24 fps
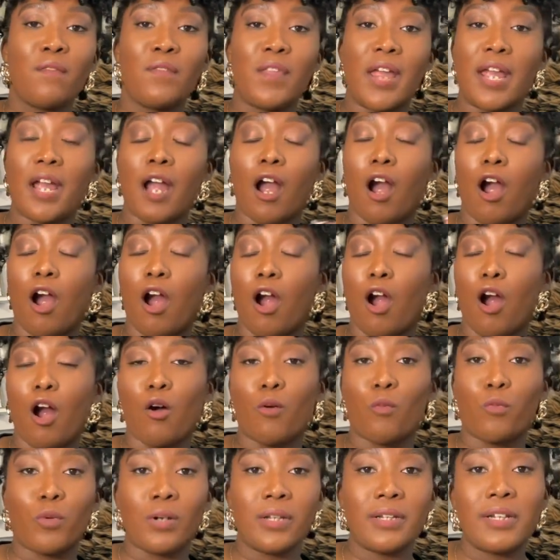They are
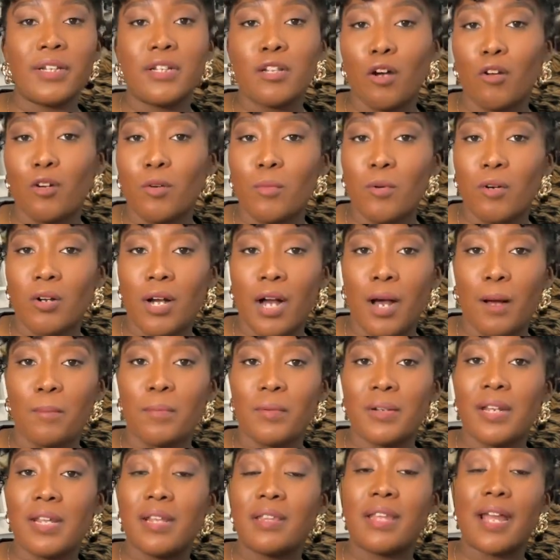a really notable
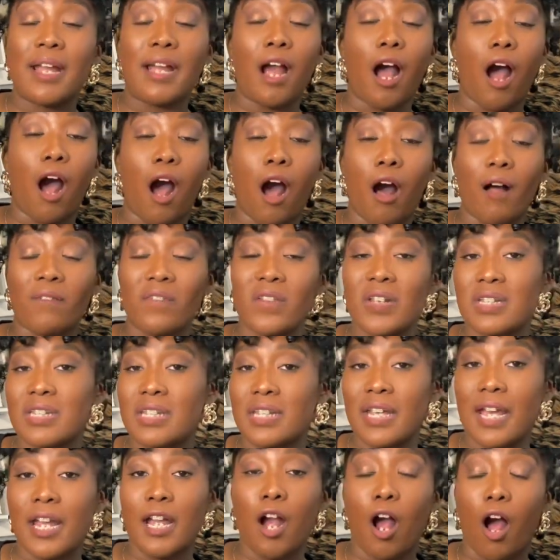company. They
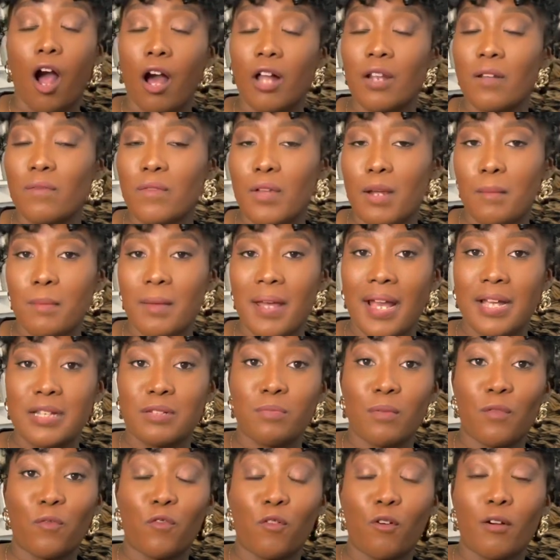authenticate all of their bags
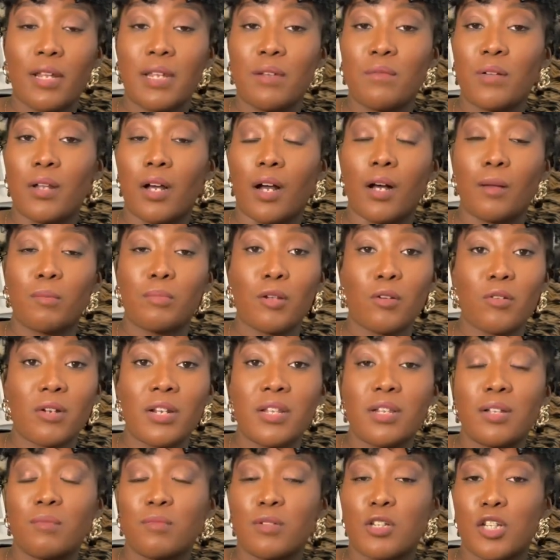before even
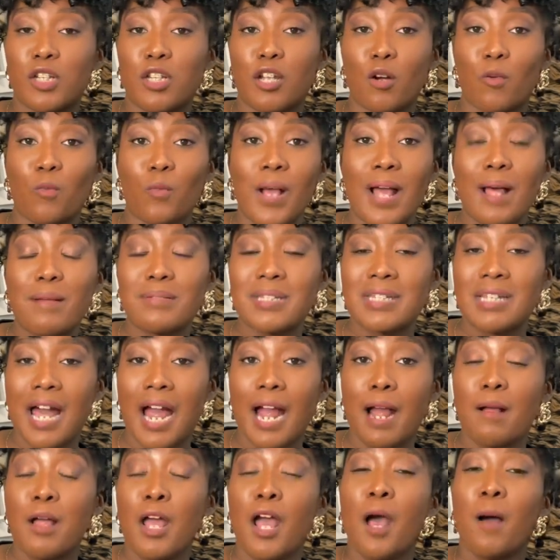uploading them to their
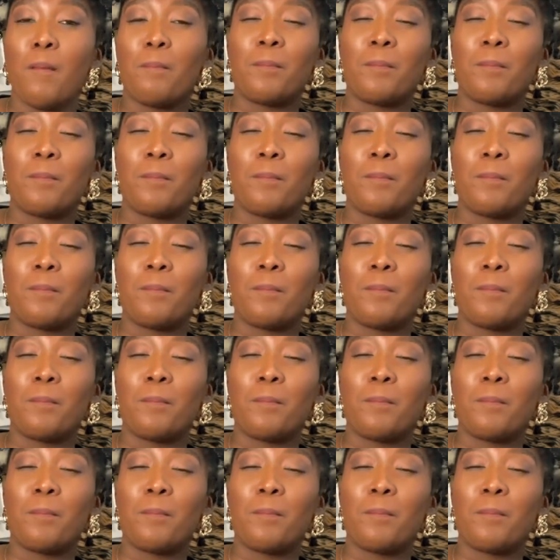website.